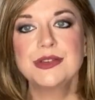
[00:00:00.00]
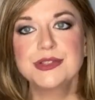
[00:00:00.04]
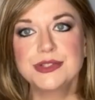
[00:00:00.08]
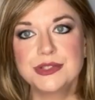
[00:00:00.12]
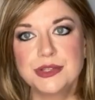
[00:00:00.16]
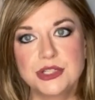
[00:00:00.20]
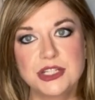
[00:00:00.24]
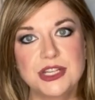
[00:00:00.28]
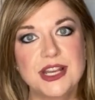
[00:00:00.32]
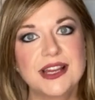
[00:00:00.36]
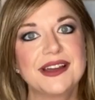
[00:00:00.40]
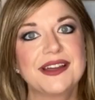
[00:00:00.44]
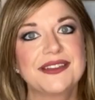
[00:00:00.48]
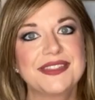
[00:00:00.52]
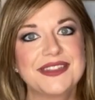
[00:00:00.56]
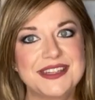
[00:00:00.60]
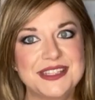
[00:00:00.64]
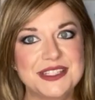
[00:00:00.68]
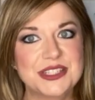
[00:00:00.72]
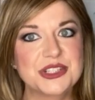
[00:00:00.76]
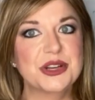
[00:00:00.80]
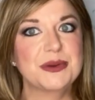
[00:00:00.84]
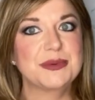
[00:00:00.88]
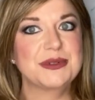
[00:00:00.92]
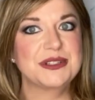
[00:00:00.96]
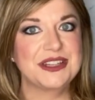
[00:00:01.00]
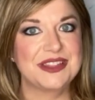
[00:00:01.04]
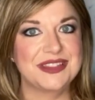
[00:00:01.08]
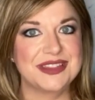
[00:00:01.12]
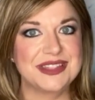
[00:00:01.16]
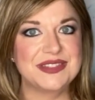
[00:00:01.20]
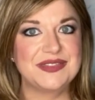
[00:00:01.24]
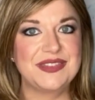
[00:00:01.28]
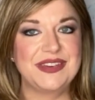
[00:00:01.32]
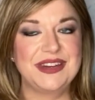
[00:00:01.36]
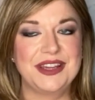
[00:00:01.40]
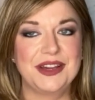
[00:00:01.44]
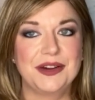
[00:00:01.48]
So check out the description of
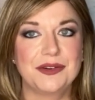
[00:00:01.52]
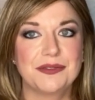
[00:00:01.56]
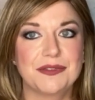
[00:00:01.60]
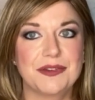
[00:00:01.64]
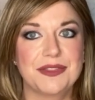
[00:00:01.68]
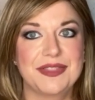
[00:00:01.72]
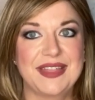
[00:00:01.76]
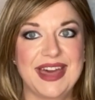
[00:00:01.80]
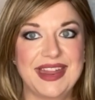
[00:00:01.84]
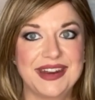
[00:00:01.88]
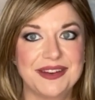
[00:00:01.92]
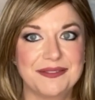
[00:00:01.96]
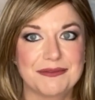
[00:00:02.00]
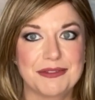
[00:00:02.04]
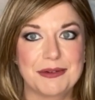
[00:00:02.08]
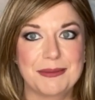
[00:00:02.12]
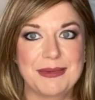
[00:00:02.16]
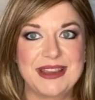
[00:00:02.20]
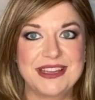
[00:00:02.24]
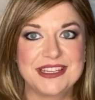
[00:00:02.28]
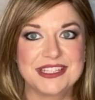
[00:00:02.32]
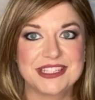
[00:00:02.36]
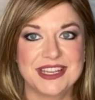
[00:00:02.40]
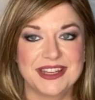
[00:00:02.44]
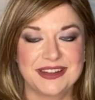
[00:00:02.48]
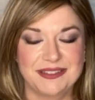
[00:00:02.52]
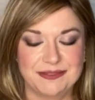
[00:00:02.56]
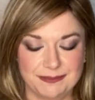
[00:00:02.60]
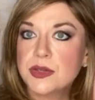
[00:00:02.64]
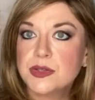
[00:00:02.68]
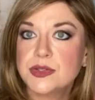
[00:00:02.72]
this video for that information.